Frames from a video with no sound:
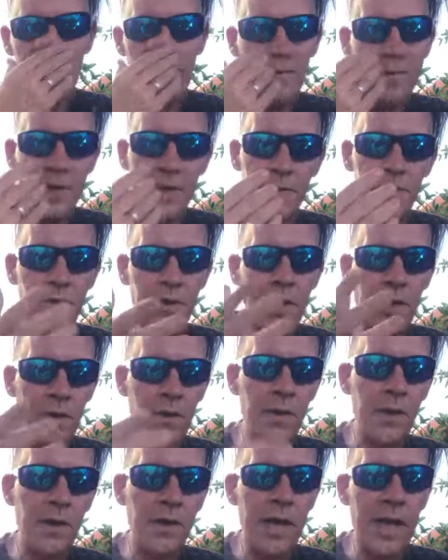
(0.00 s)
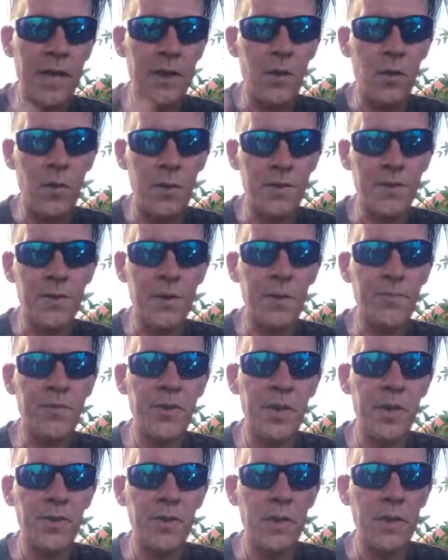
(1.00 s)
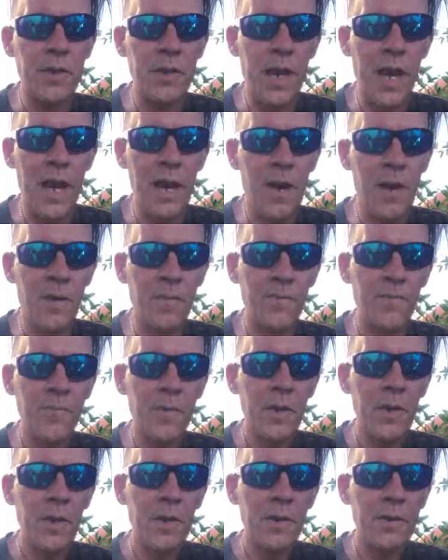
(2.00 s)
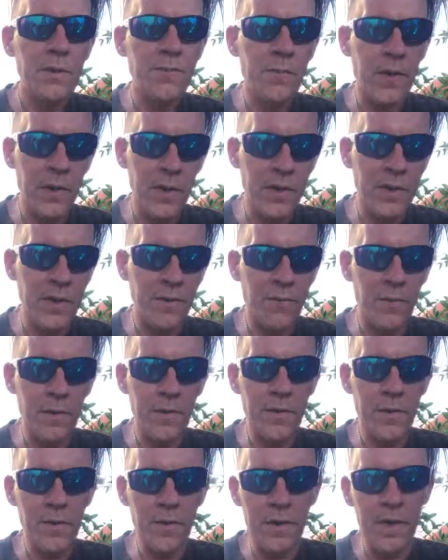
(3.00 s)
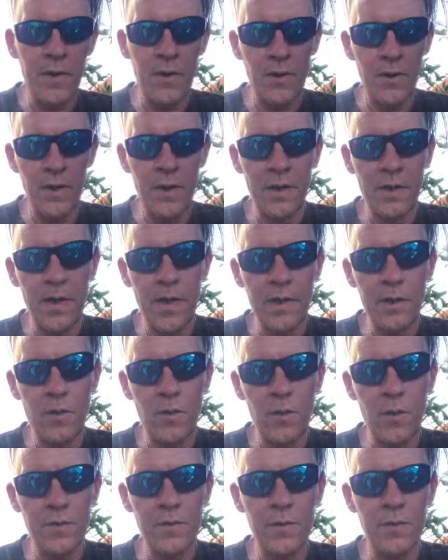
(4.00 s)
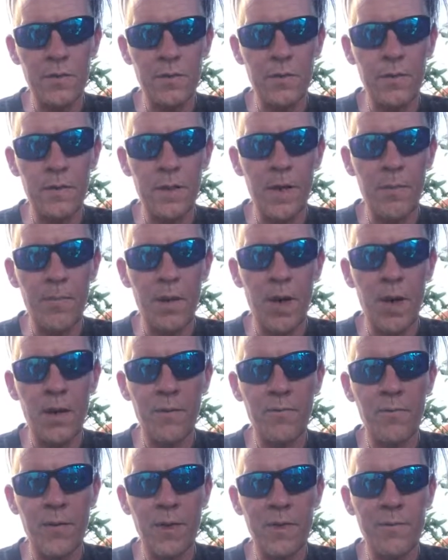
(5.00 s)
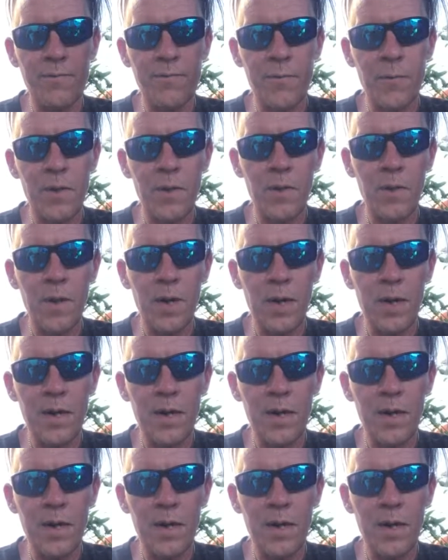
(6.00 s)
This year in a day course that I'm teaching now is very different than the year in a day courses that I'm offering for